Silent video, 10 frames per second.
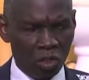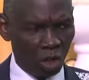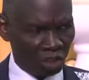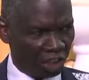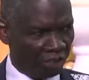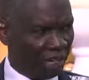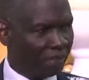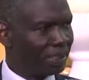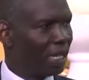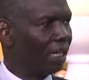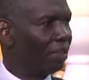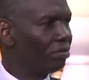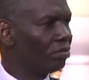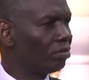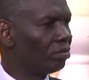Just give them
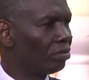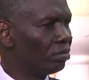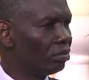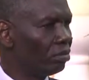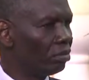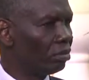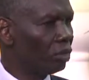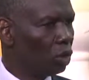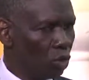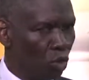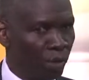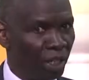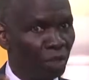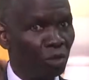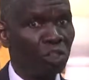time. You
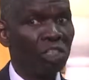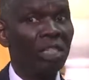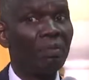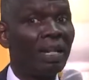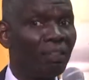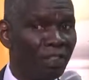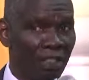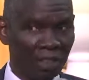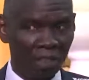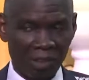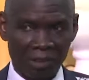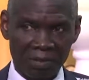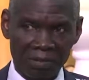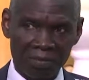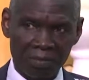begin to see the manifestation.